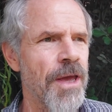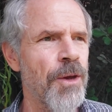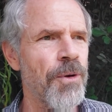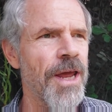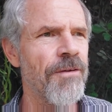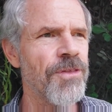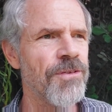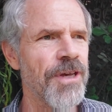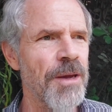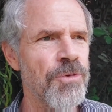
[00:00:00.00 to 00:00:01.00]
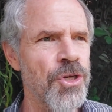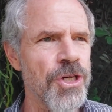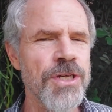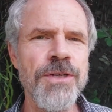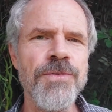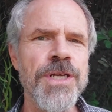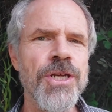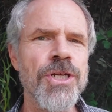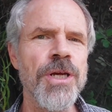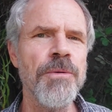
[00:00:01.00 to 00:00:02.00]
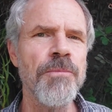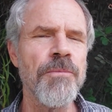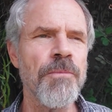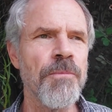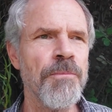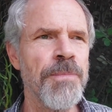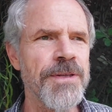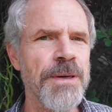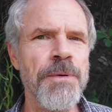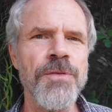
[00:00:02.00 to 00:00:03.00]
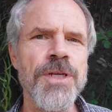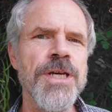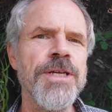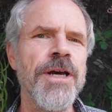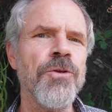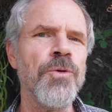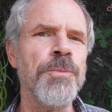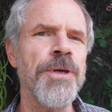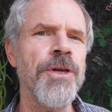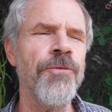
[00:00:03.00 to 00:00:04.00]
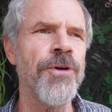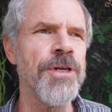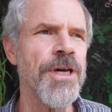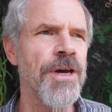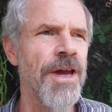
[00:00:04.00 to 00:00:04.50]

he would have the same gist of teaching, but some of the details would be different.